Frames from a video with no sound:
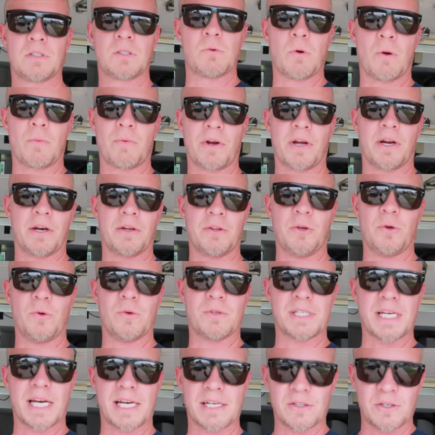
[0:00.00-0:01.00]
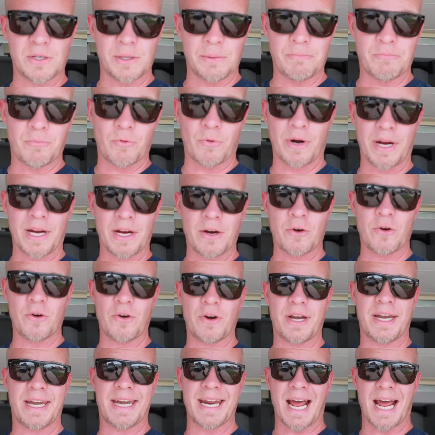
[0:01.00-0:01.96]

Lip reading: So what we're gonna do is actually bring her